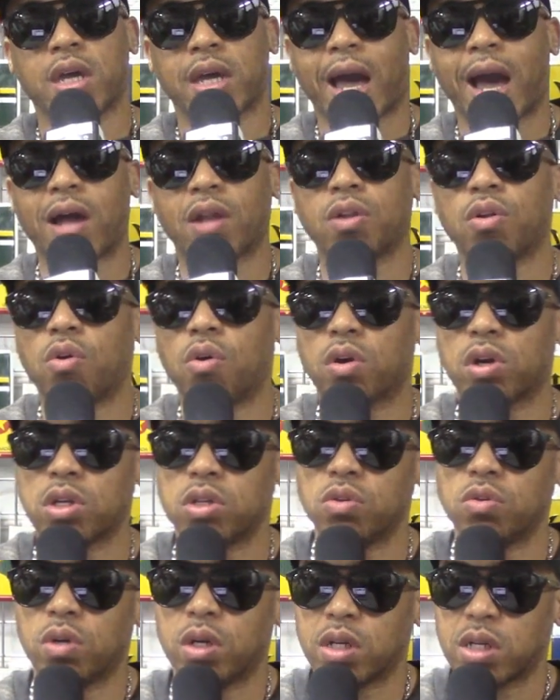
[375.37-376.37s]
How long are
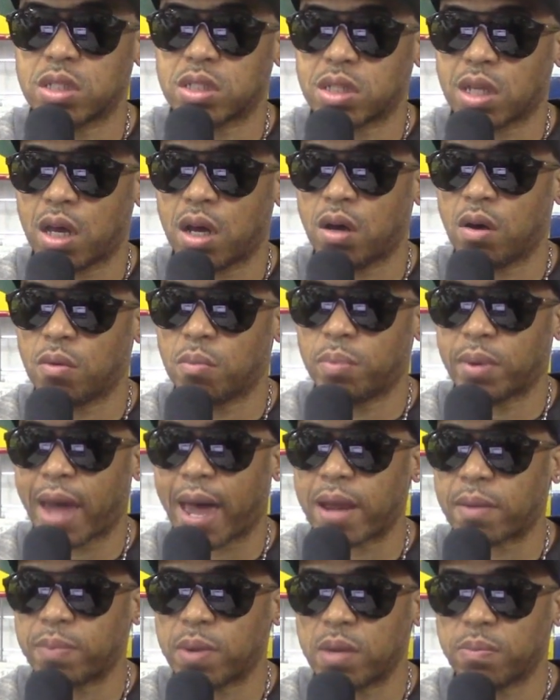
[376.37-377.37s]
you going to tell
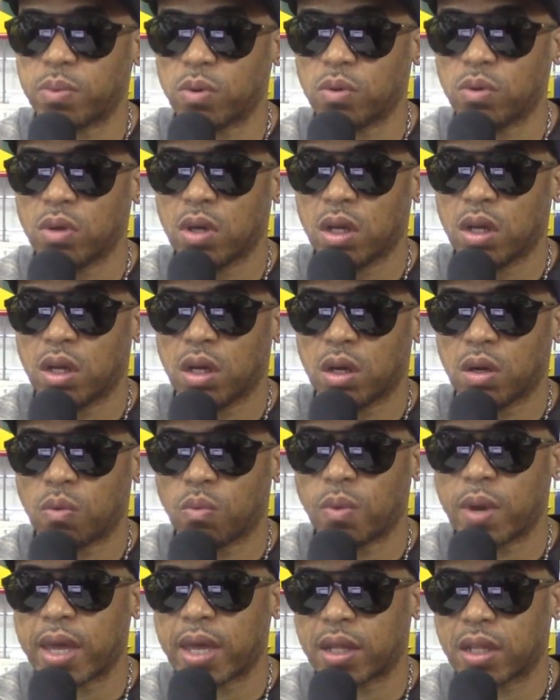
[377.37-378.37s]
black people
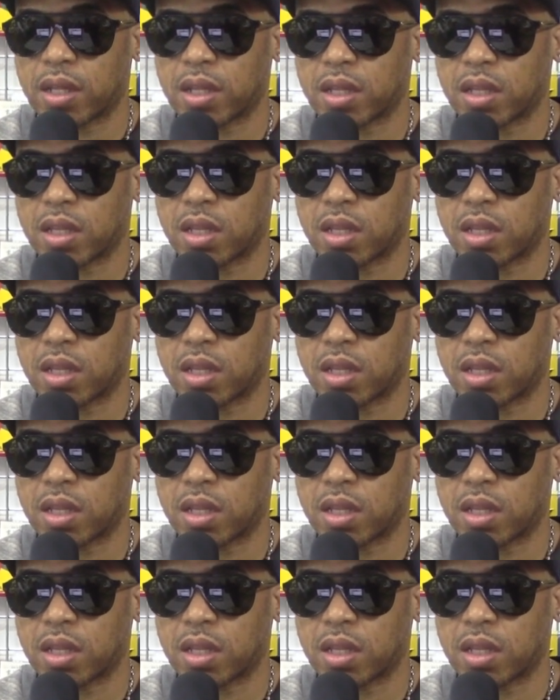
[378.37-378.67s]
with